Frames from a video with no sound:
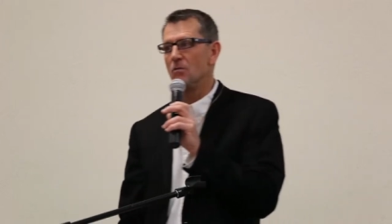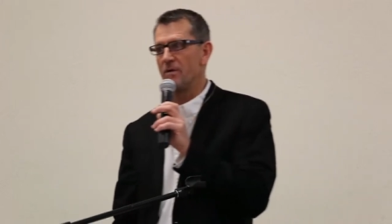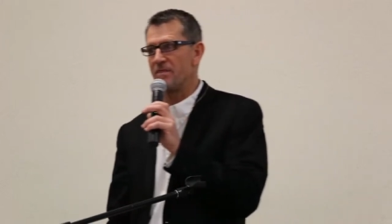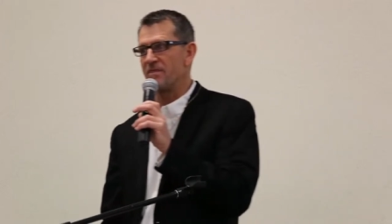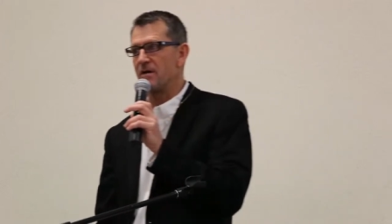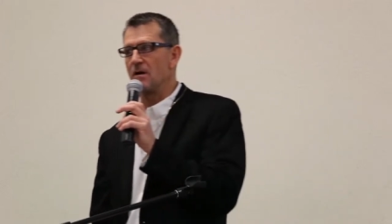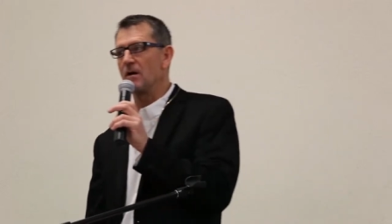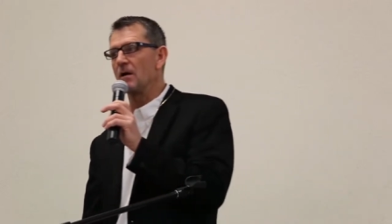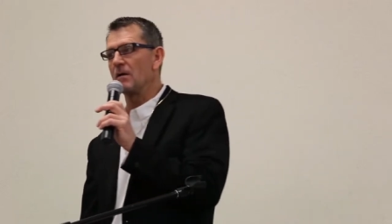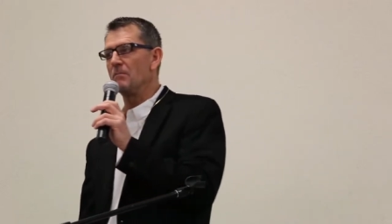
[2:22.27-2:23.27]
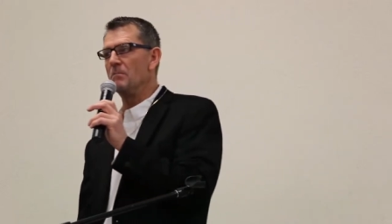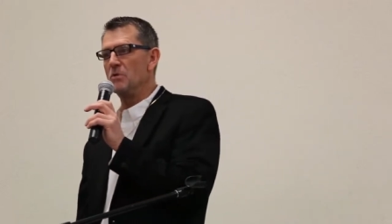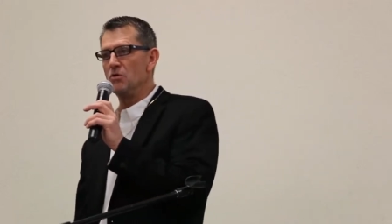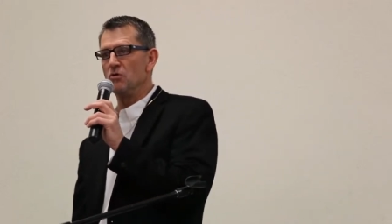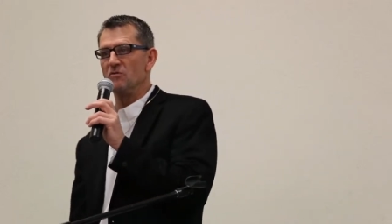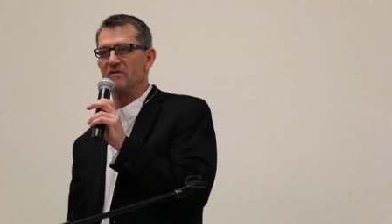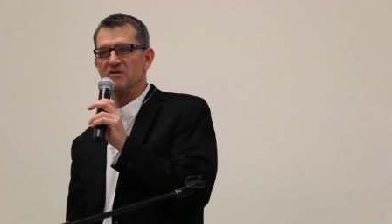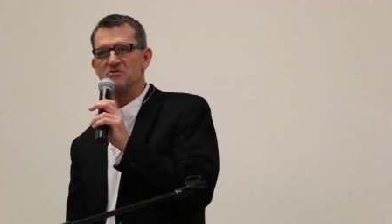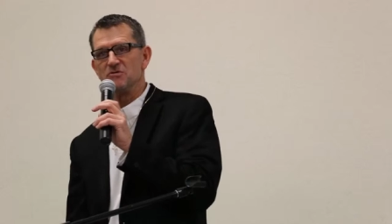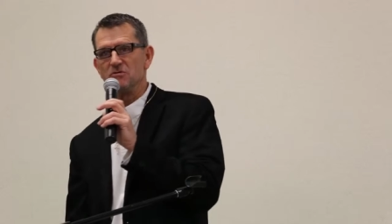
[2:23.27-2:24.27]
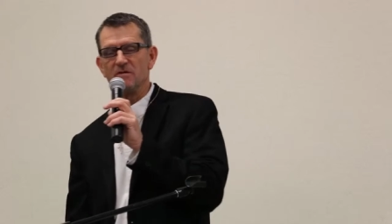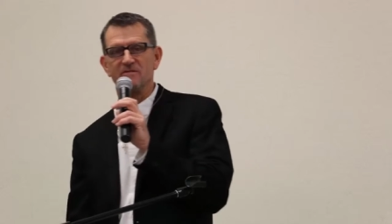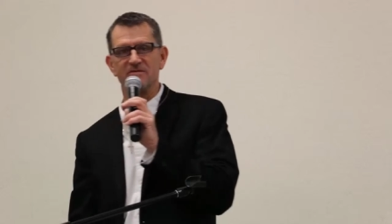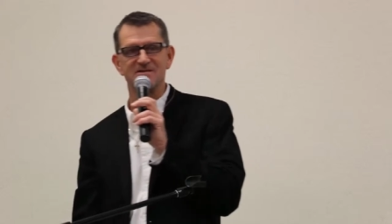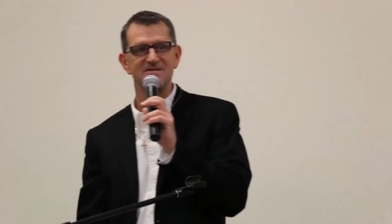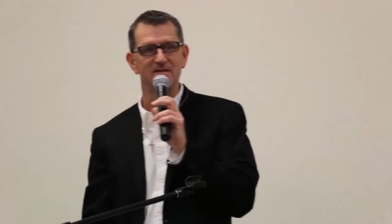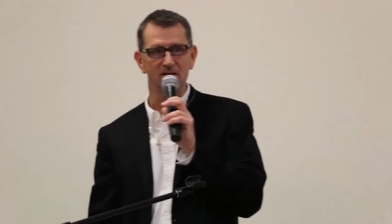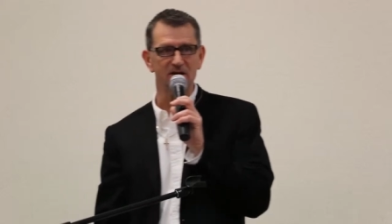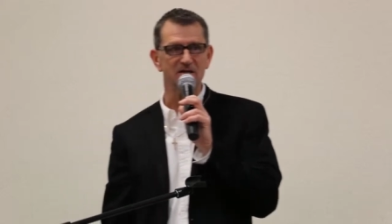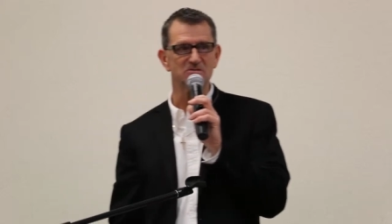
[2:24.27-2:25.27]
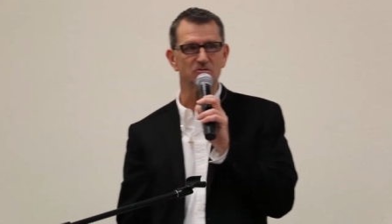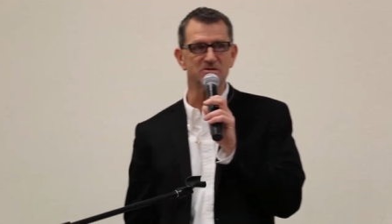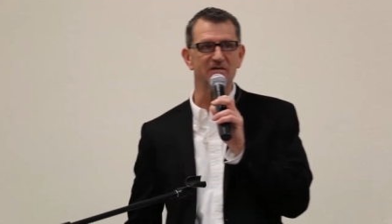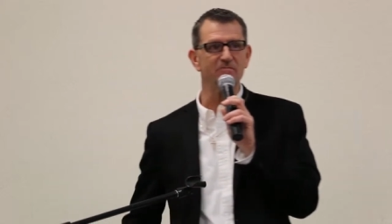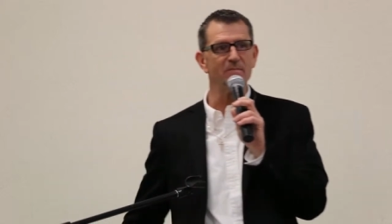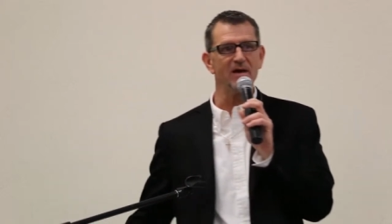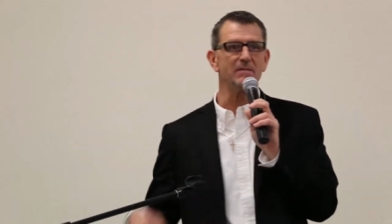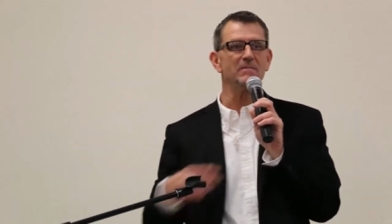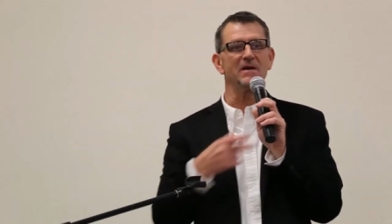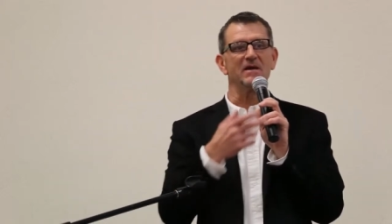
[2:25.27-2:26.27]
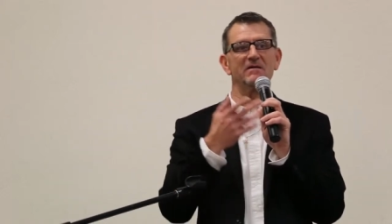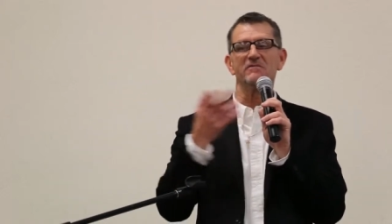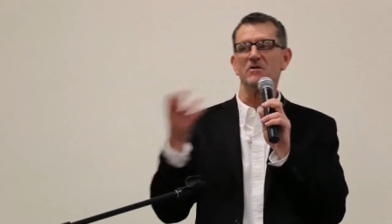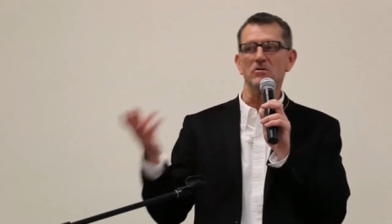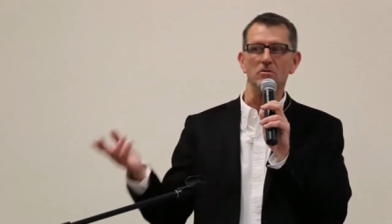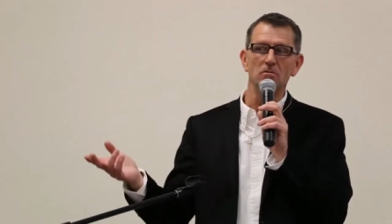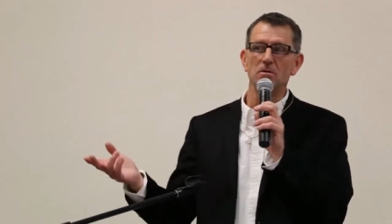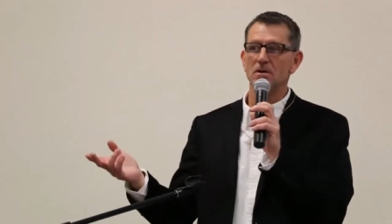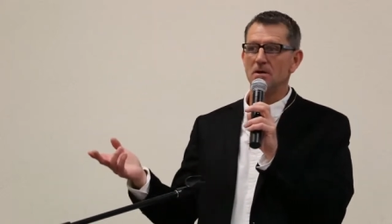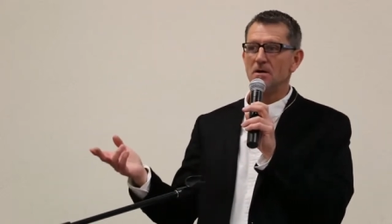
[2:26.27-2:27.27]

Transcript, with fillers: with their move into the facilities, which I've met many of you